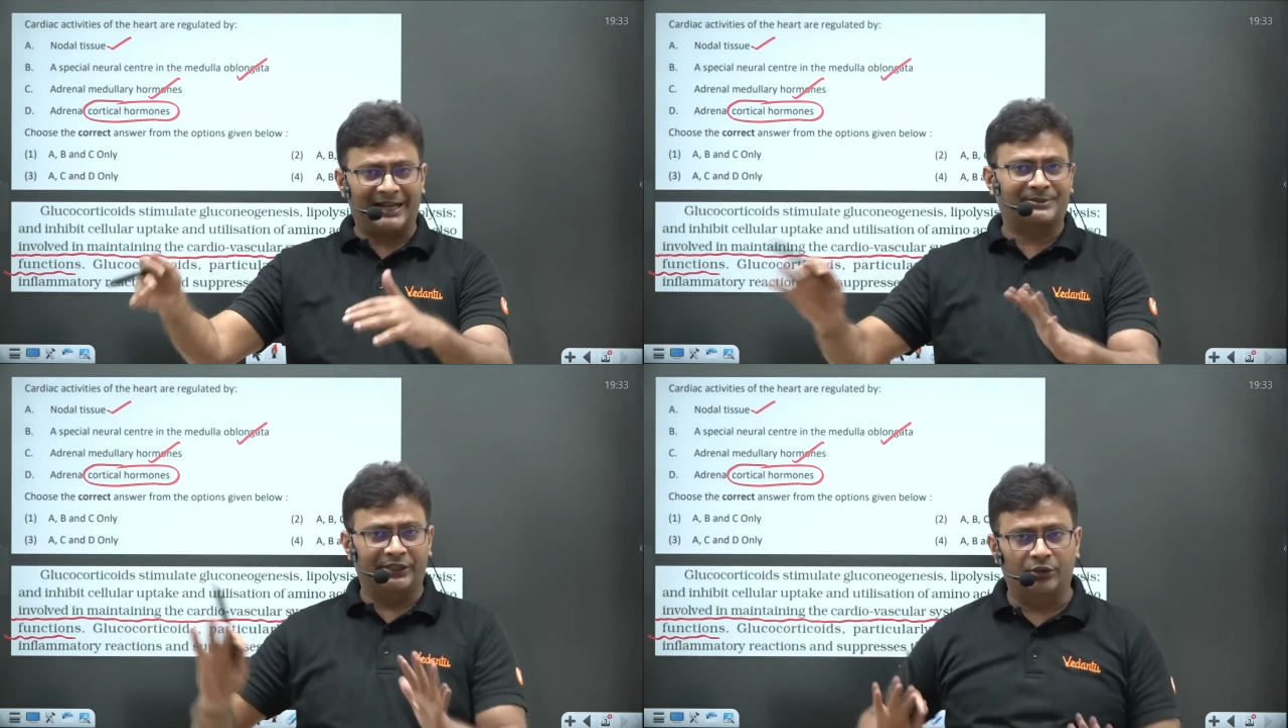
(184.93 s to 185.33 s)

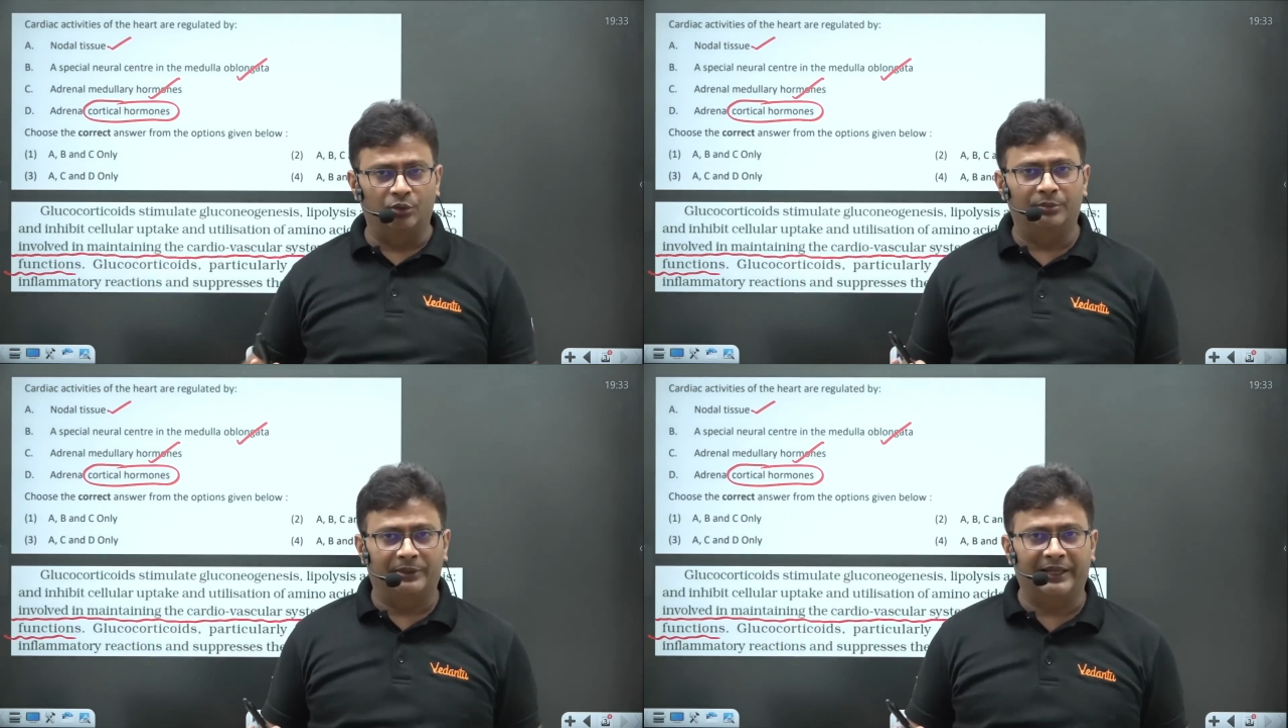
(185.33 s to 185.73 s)
way,
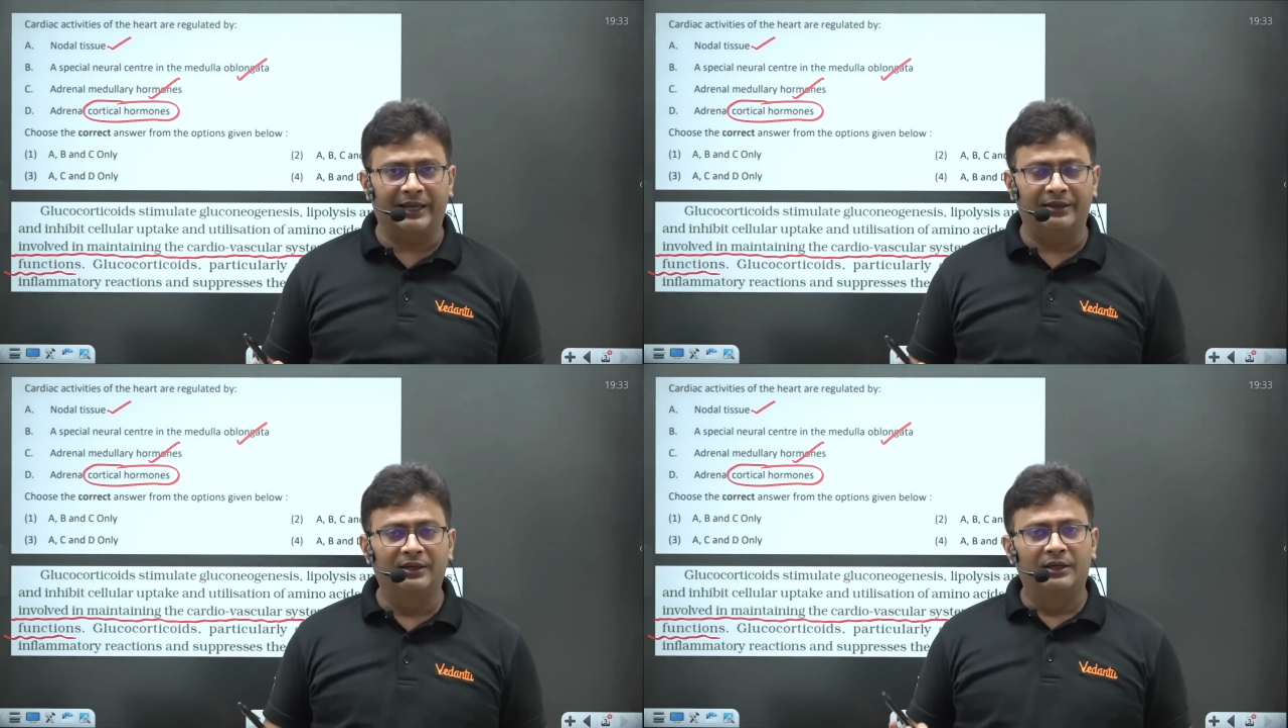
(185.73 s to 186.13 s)
okay?
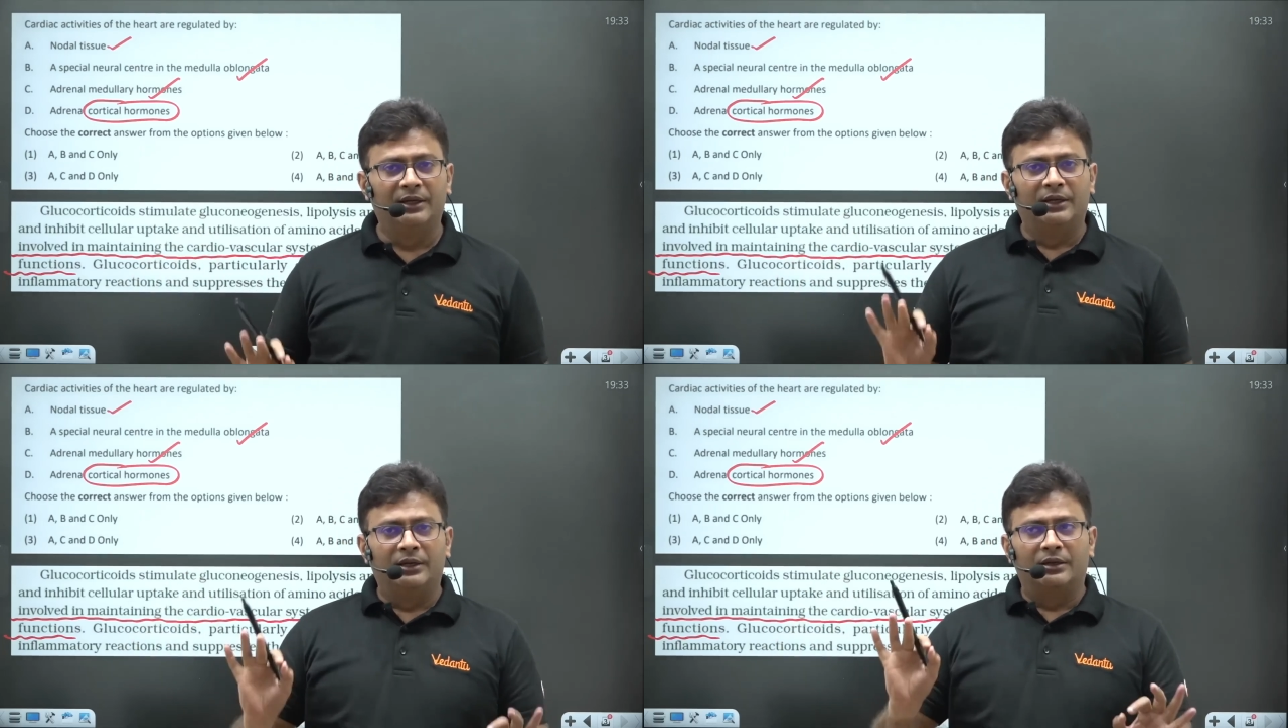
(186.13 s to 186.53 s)

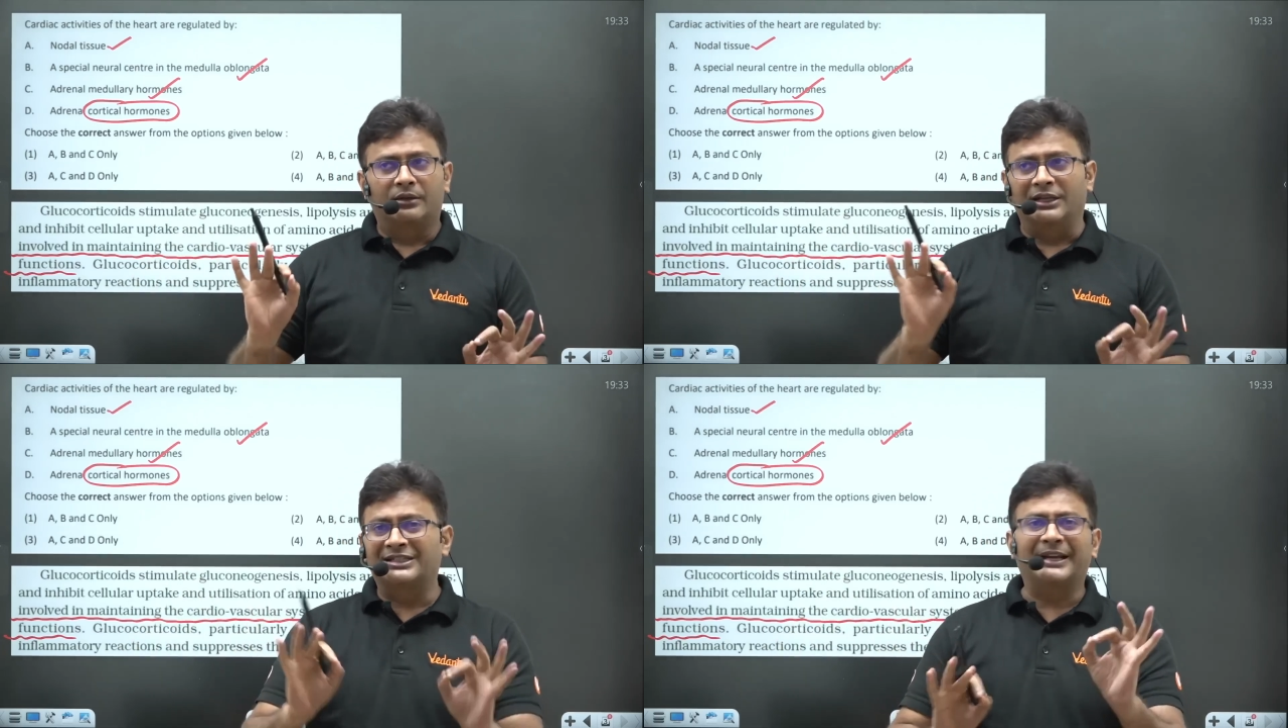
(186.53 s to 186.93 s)

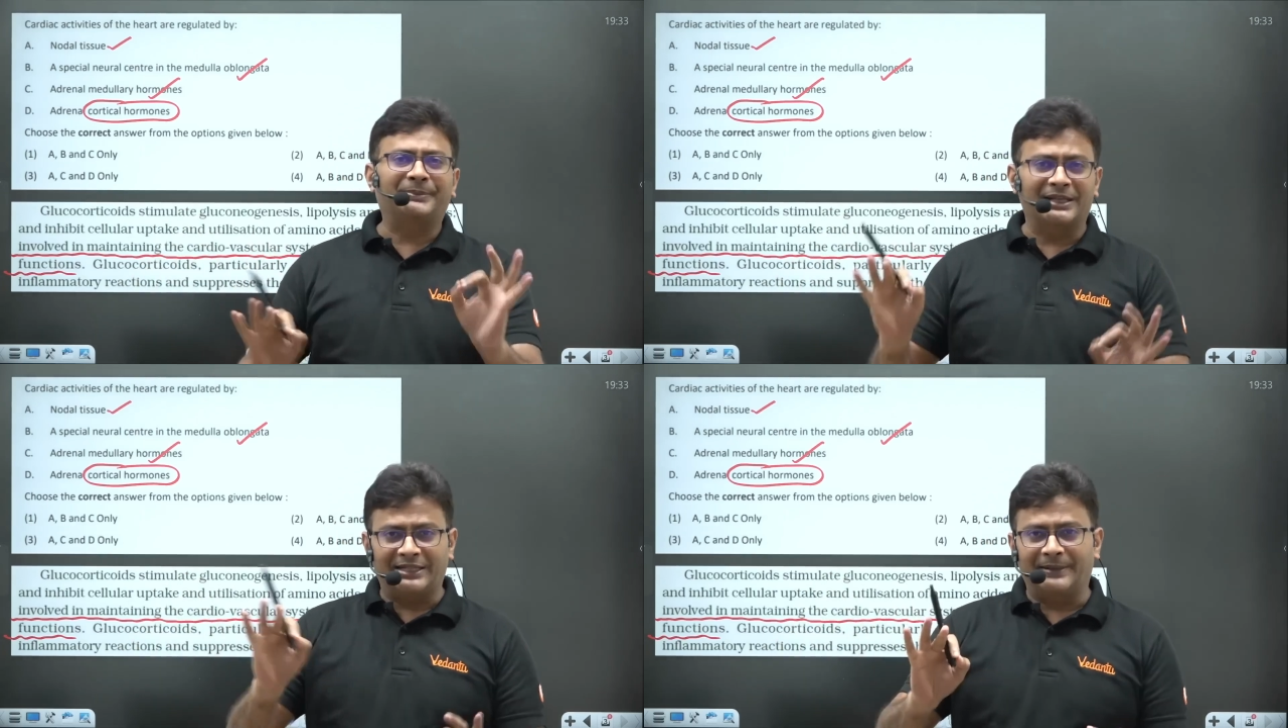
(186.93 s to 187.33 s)

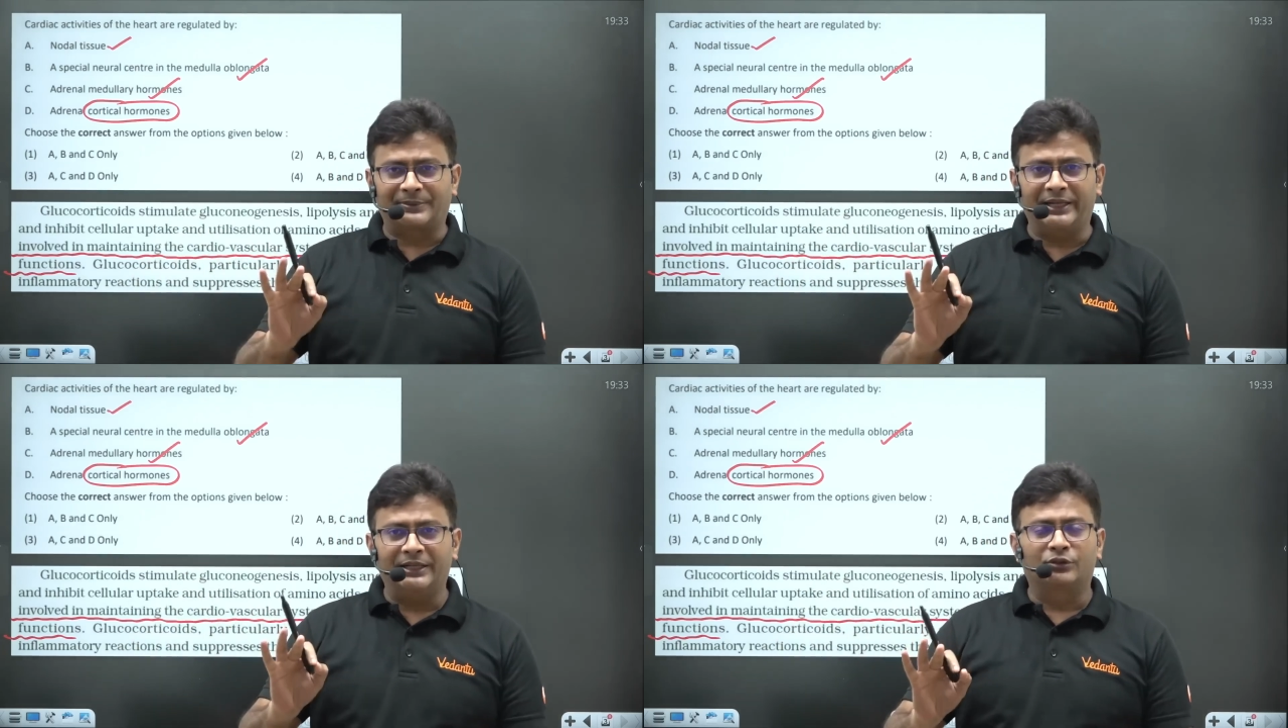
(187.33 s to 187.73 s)

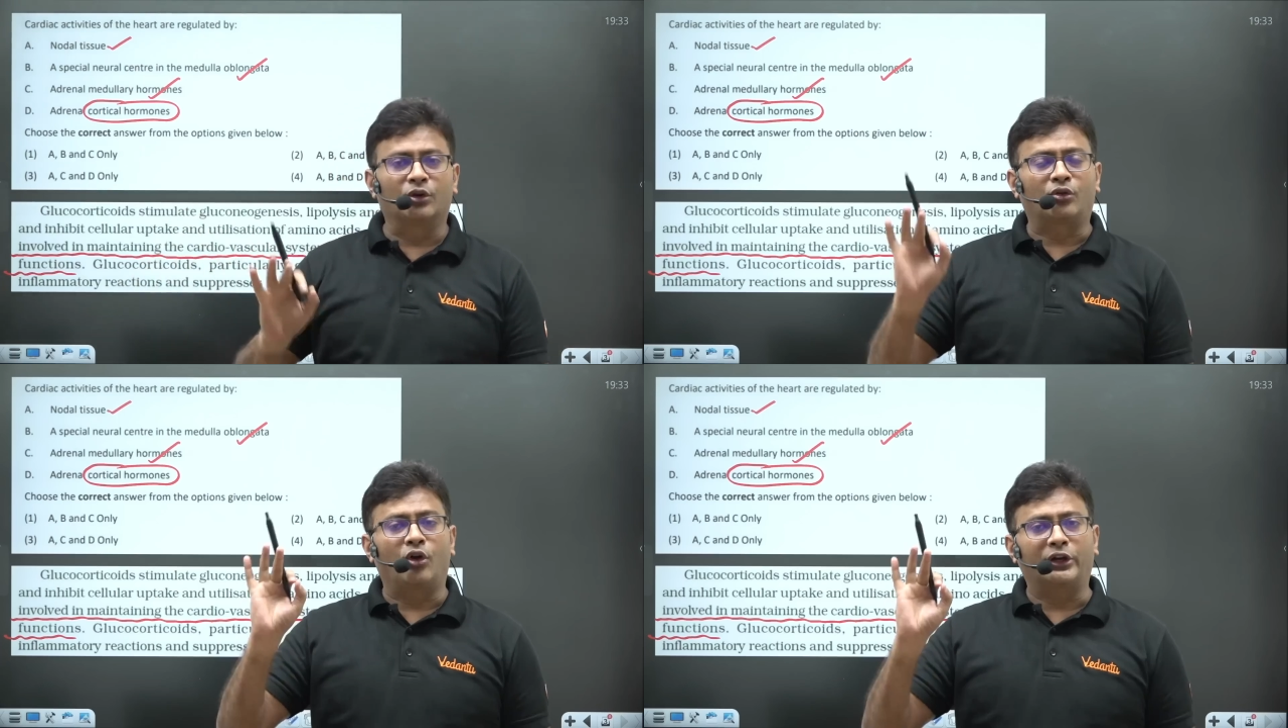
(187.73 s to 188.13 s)

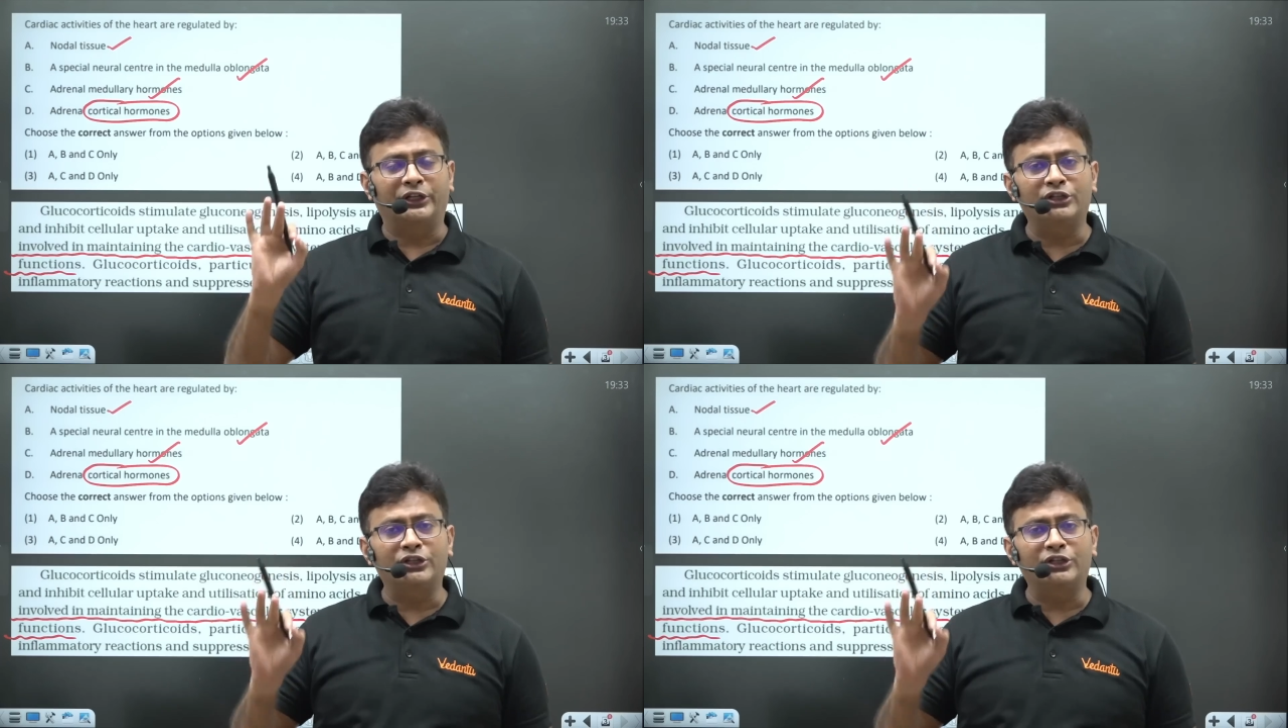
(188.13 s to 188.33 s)
Conceptually,